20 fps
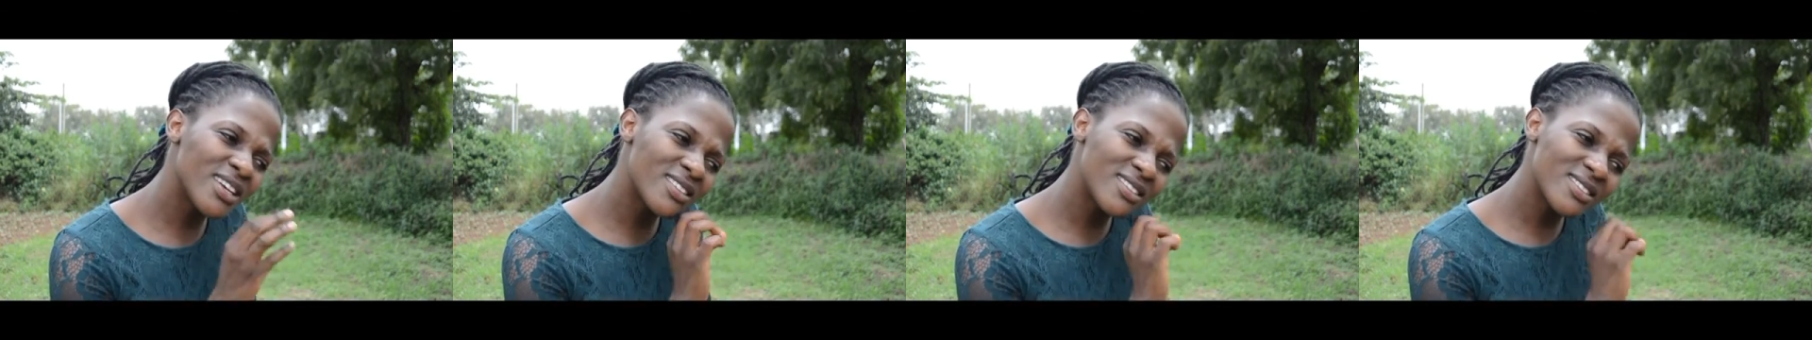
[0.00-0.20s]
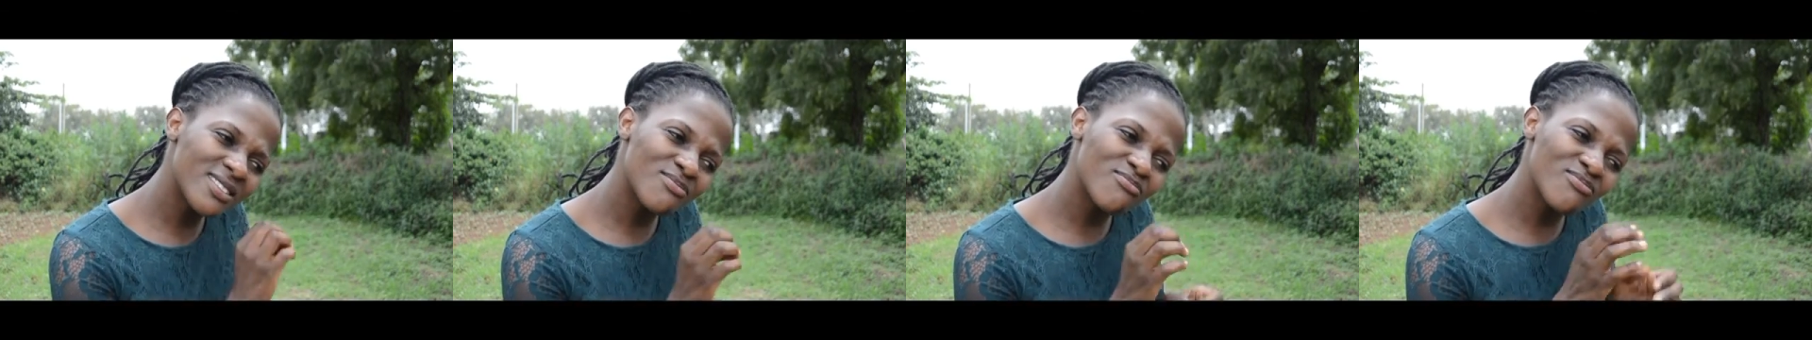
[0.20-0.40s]

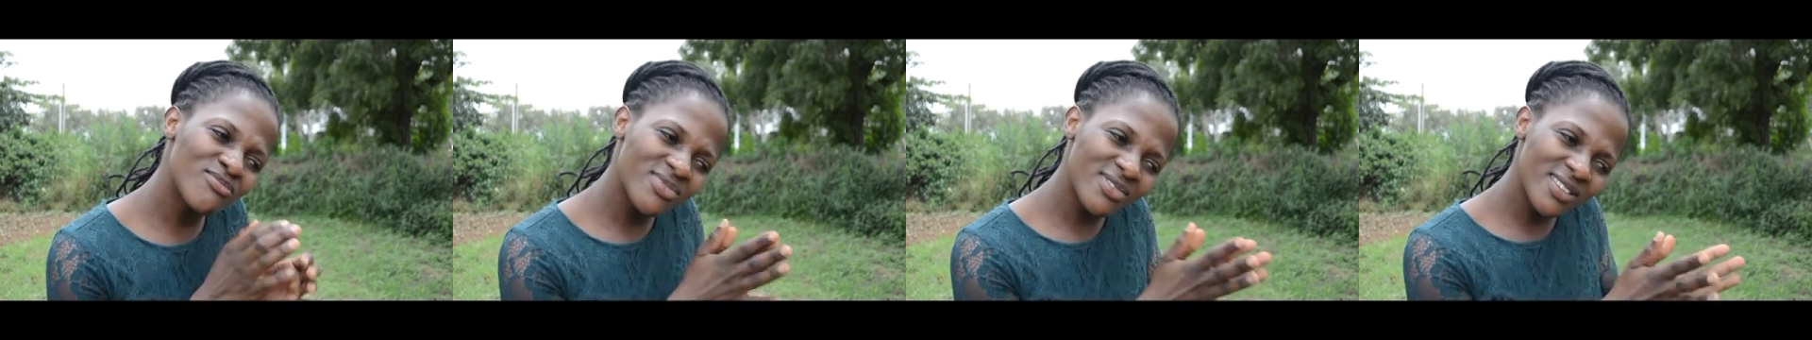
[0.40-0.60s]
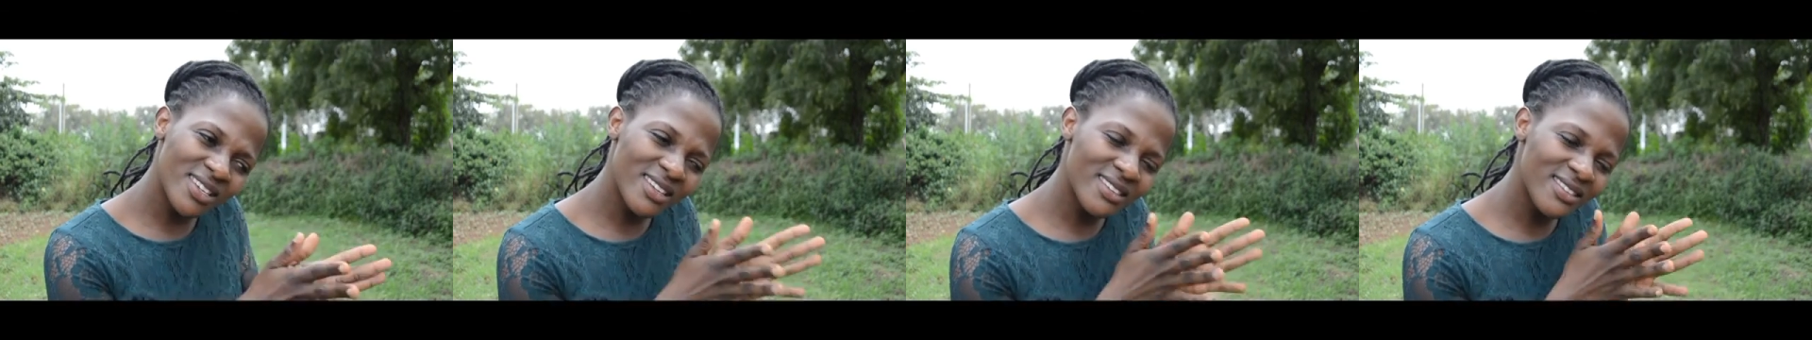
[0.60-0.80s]
So I
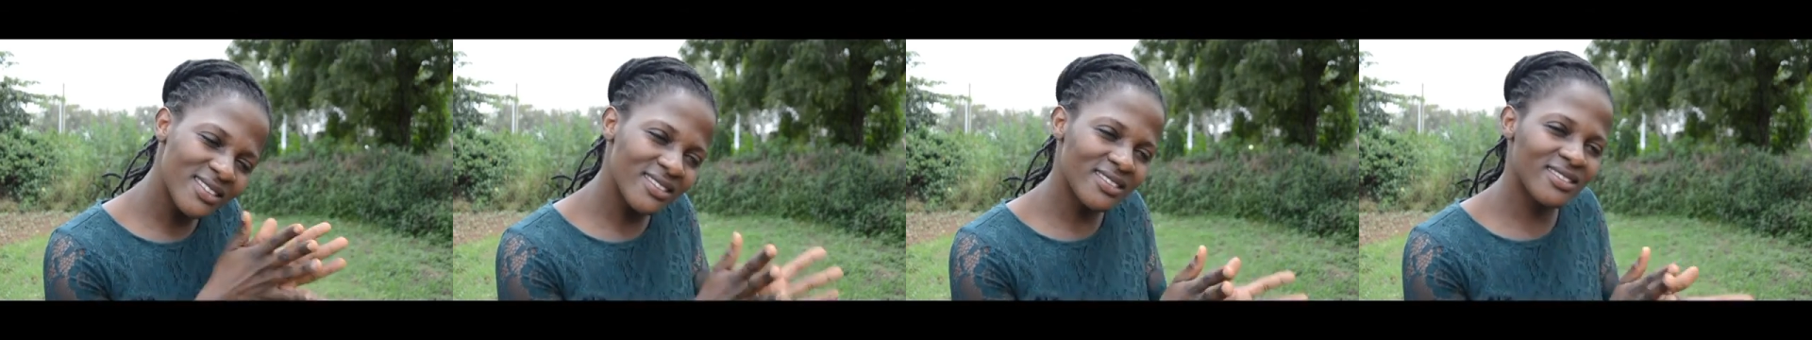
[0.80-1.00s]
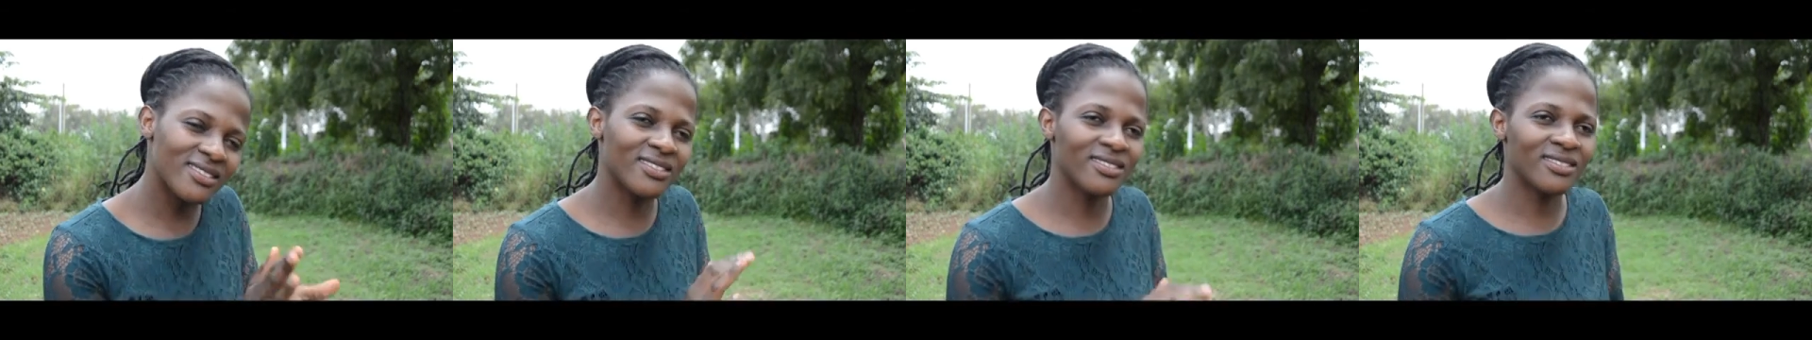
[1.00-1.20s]

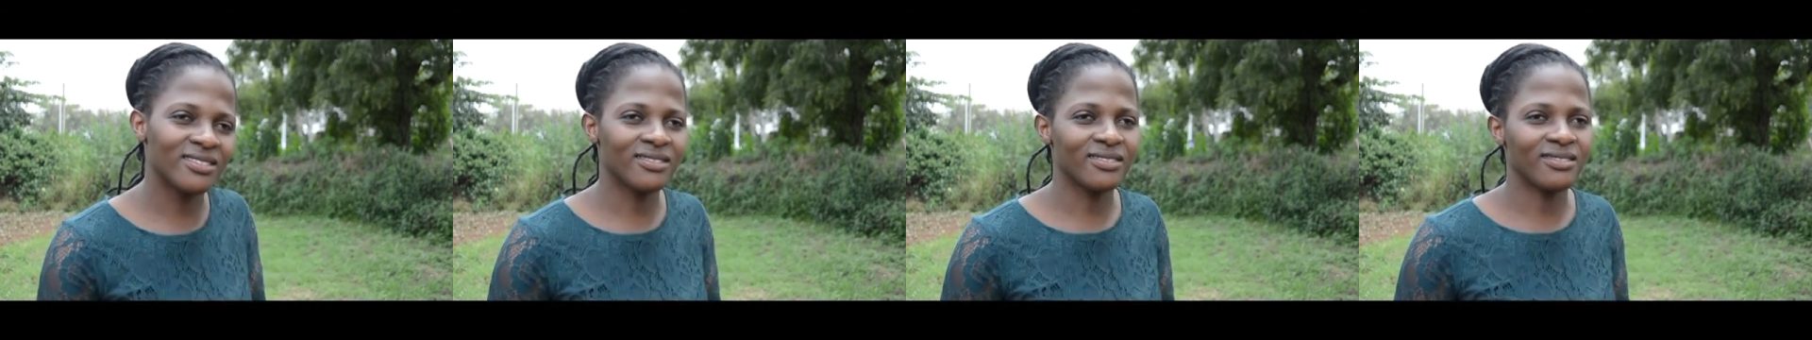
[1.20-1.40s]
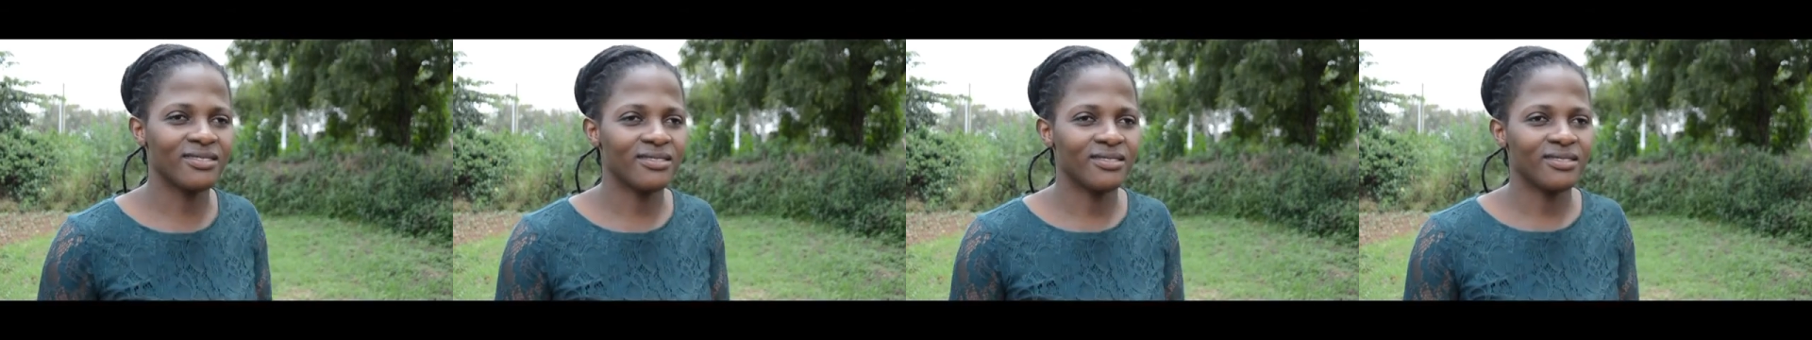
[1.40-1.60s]
tried to
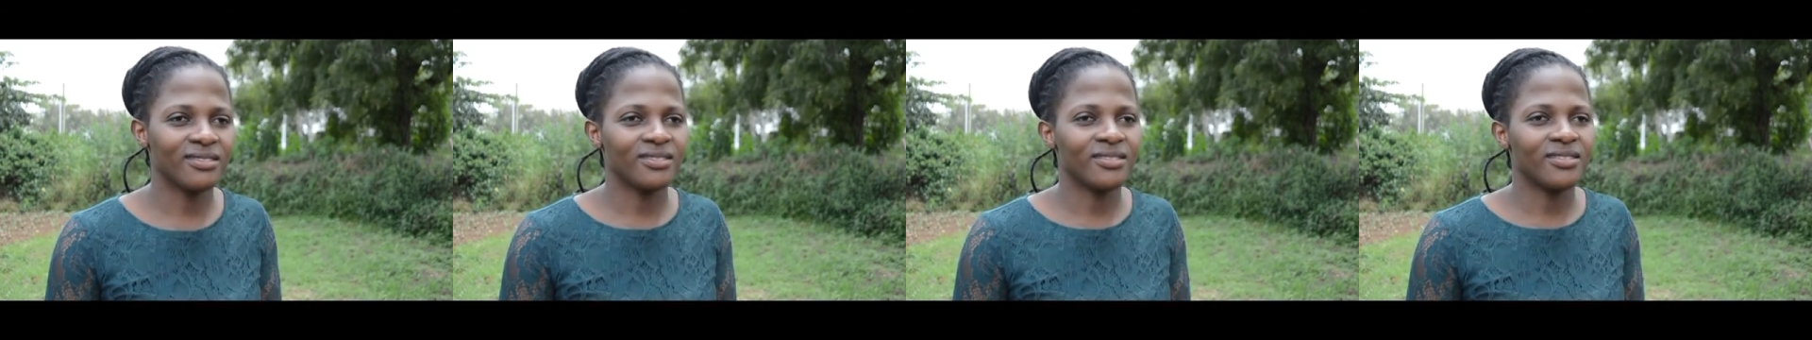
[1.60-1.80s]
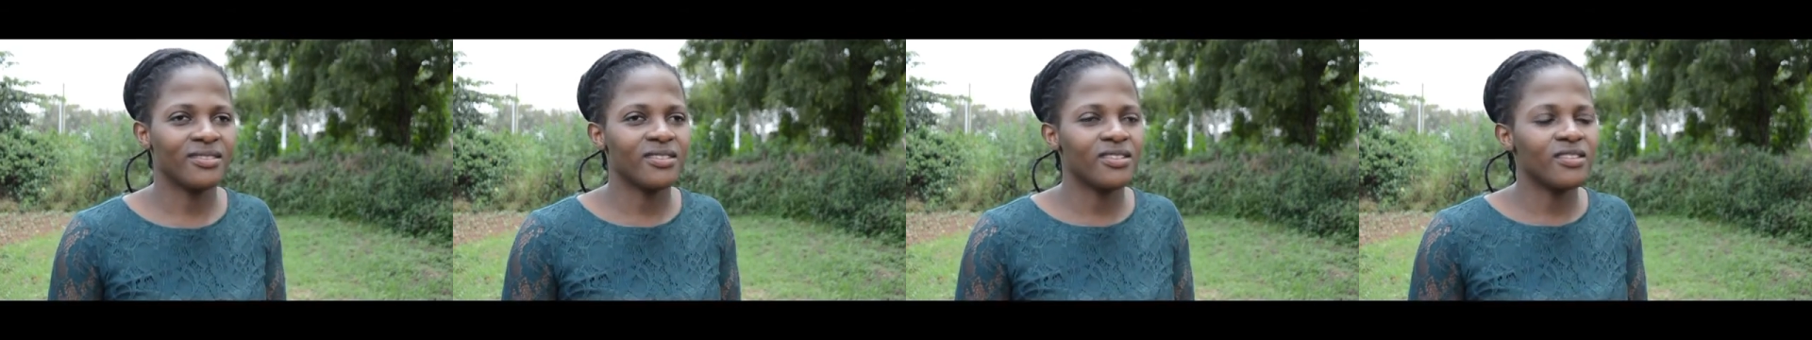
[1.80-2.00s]

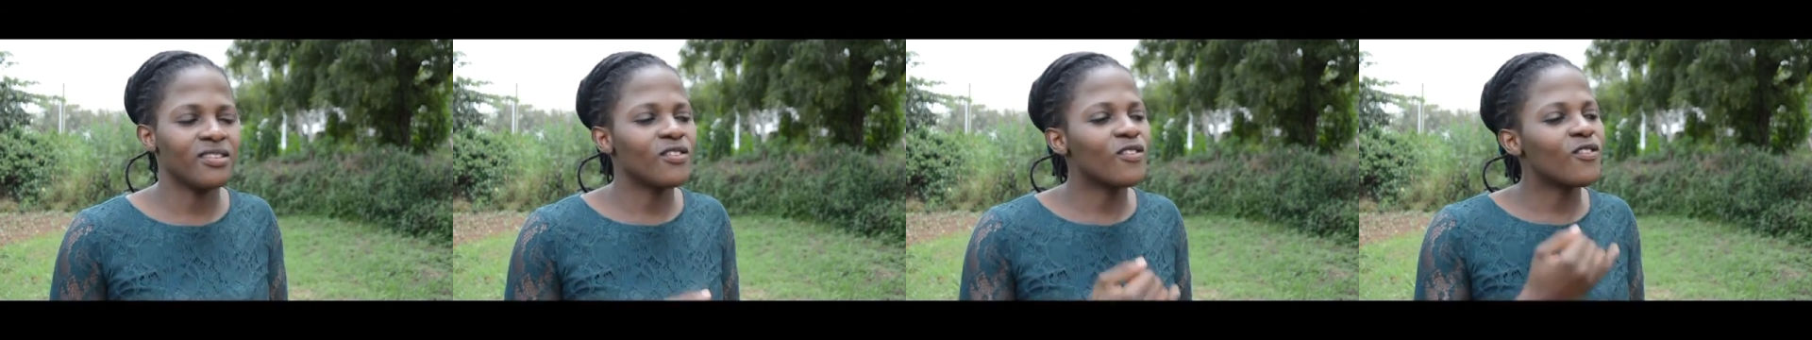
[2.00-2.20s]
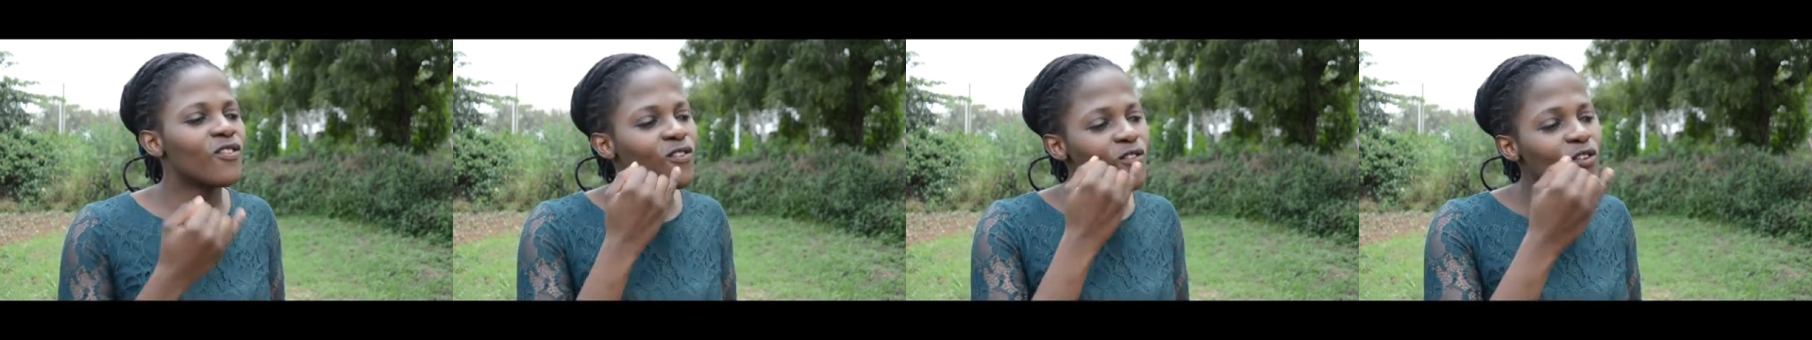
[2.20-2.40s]
explain to
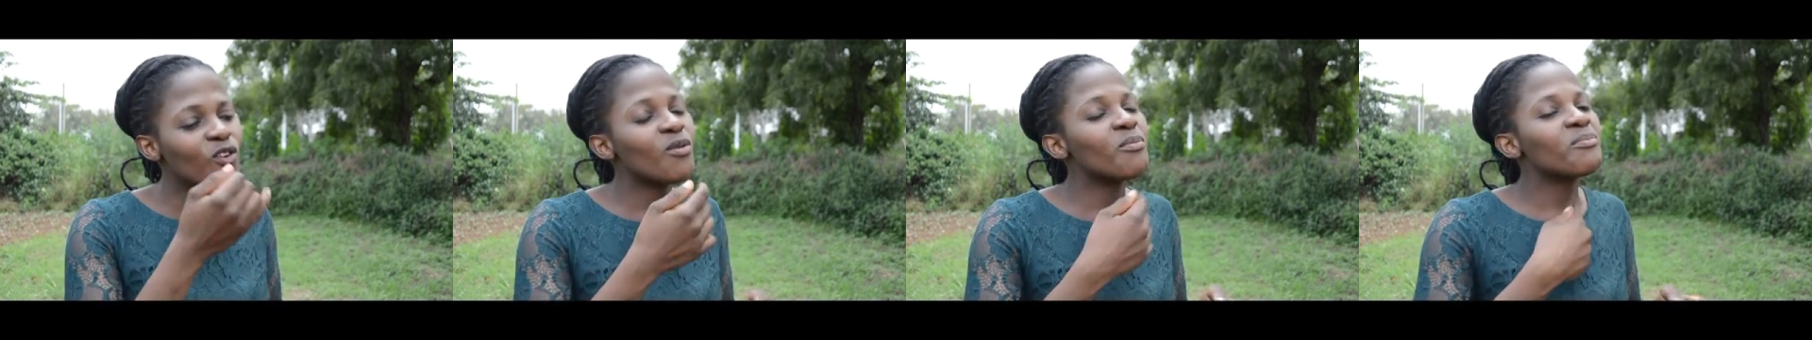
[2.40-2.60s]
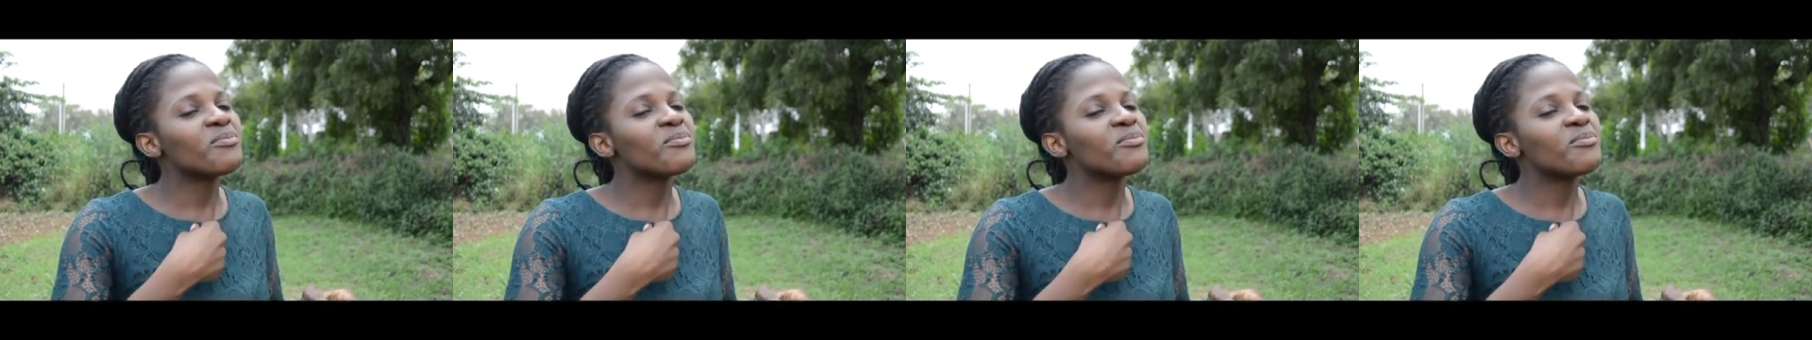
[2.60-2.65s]
them,